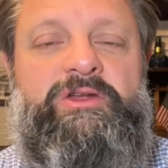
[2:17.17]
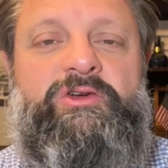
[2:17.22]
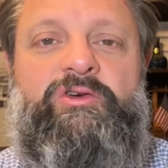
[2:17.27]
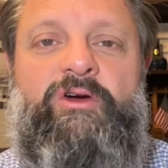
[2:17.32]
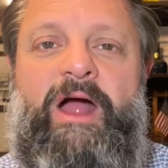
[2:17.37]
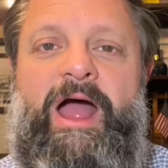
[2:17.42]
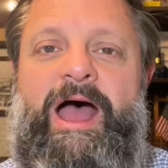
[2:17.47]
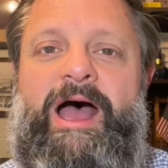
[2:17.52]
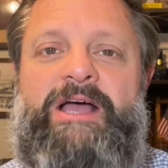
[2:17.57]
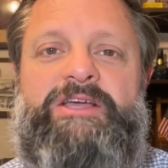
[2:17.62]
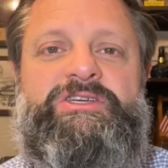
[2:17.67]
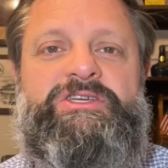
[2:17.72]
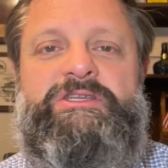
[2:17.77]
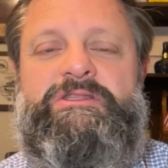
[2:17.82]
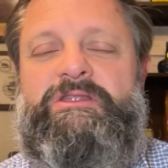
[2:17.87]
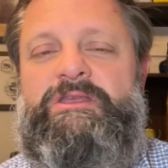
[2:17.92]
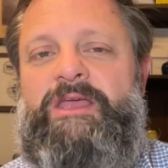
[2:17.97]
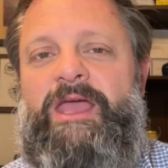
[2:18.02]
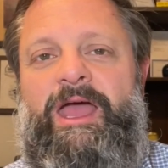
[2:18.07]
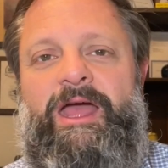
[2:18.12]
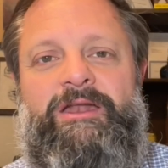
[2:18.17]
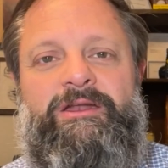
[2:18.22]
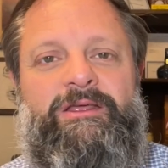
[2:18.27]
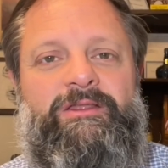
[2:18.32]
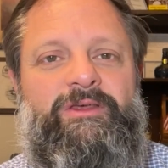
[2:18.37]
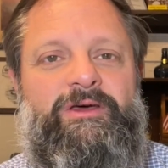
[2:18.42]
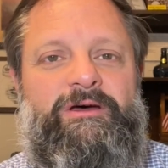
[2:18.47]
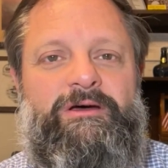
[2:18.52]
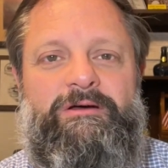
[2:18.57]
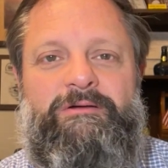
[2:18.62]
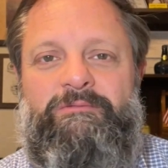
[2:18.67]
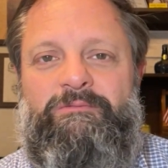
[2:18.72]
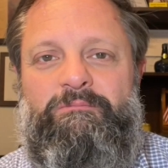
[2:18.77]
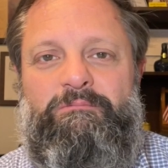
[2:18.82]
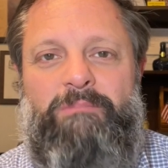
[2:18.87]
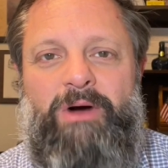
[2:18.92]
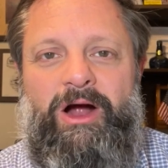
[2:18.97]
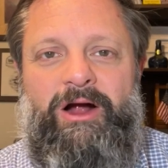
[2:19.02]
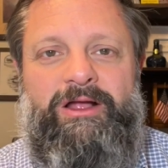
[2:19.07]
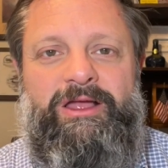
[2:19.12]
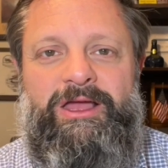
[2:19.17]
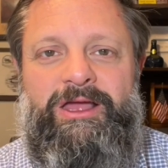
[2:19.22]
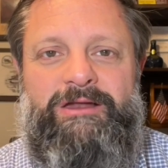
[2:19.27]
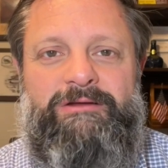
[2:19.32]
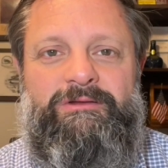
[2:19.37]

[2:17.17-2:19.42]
crash and the end of the market,